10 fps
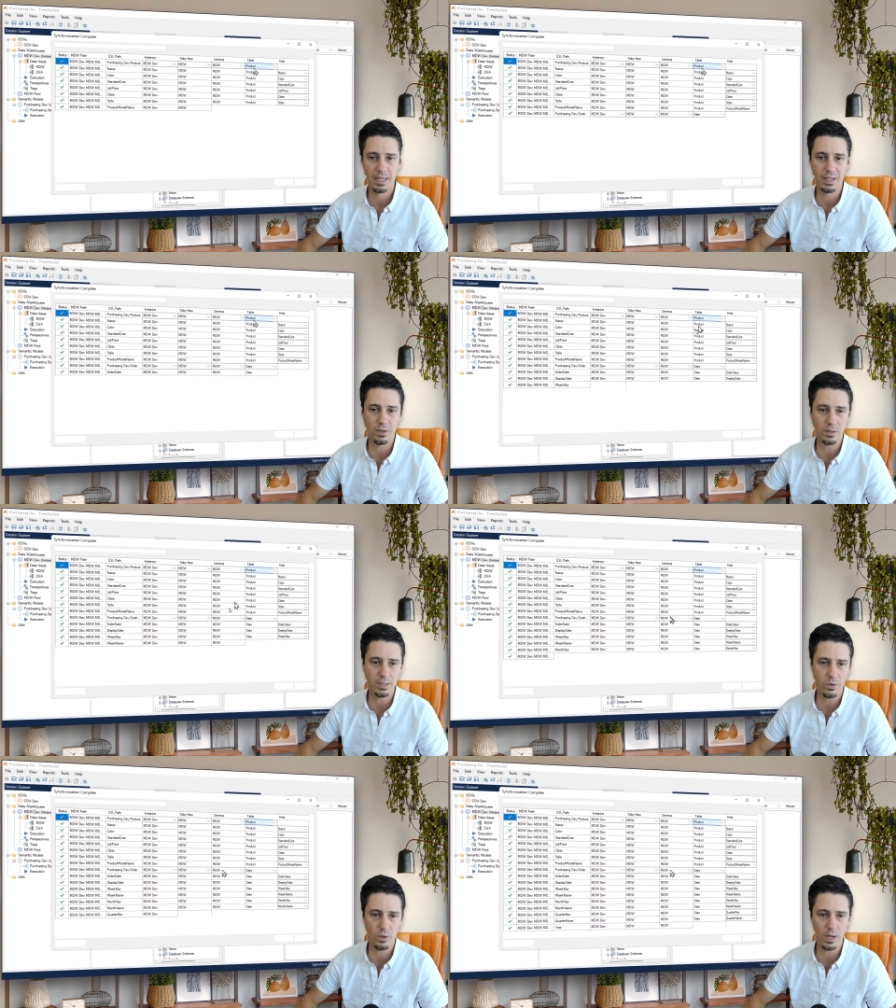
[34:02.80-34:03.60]

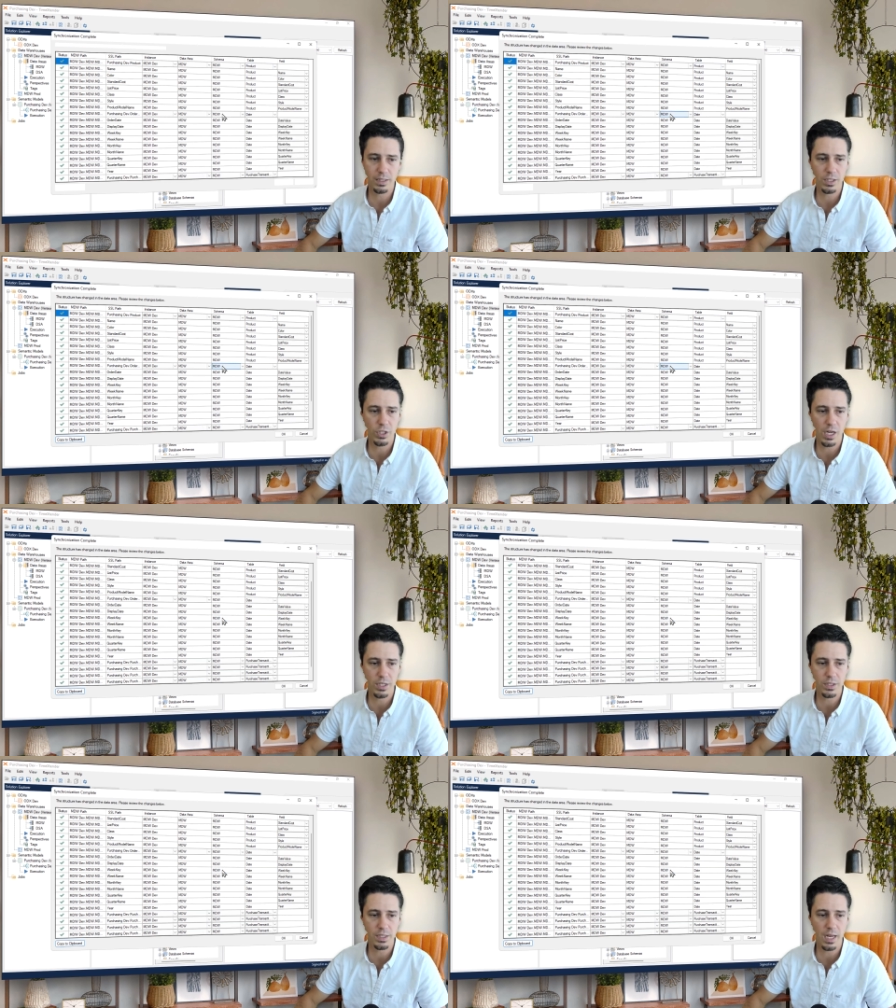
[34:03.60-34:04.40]
synchronize the
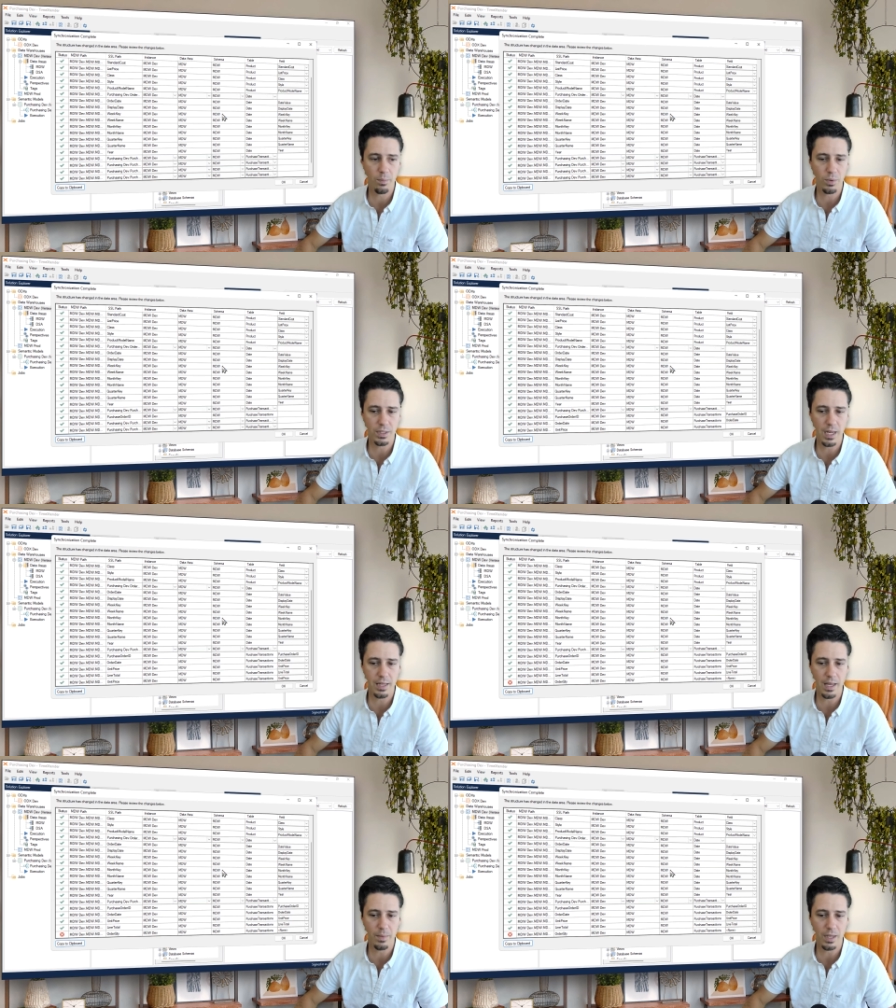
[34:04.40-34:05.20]
changes and present them
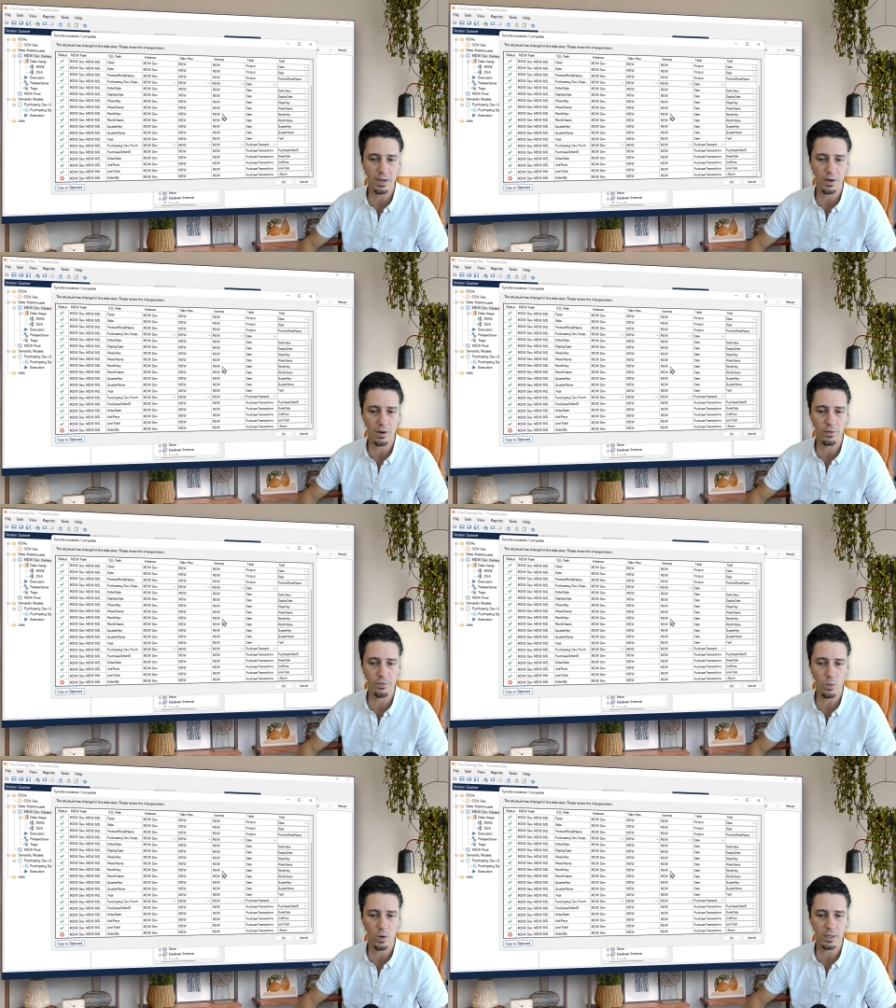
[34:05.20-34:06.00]
here
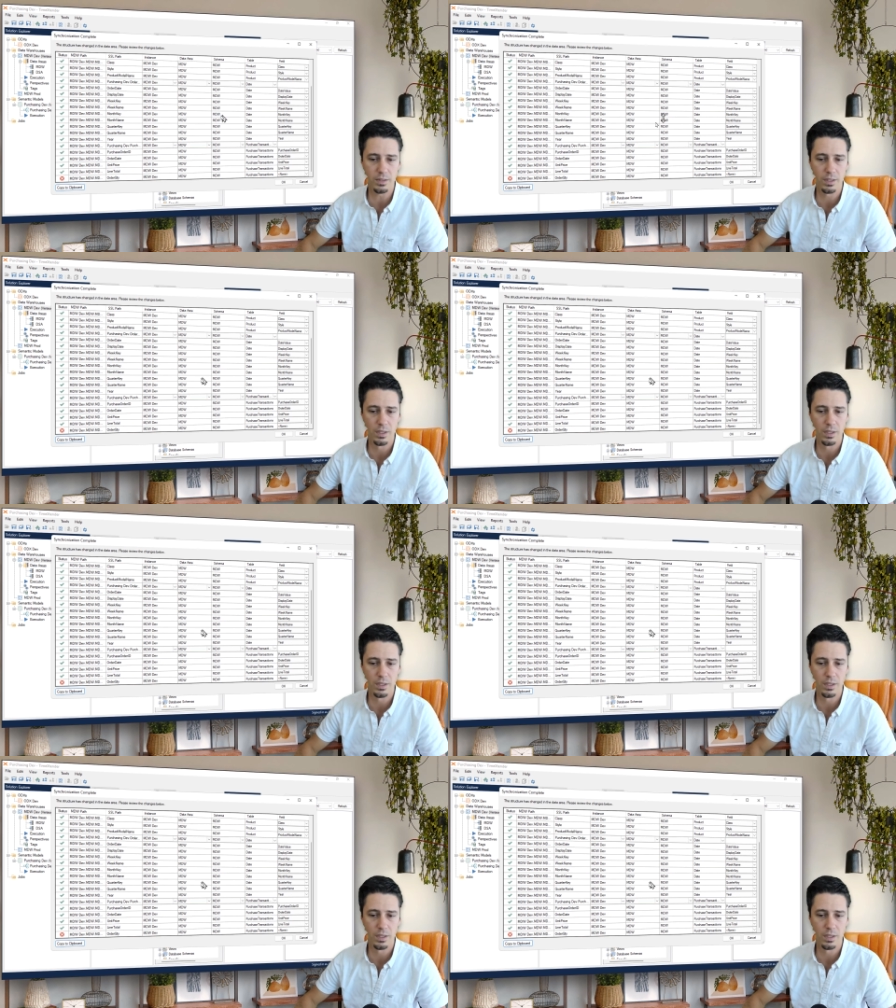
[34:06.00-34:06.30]
for us.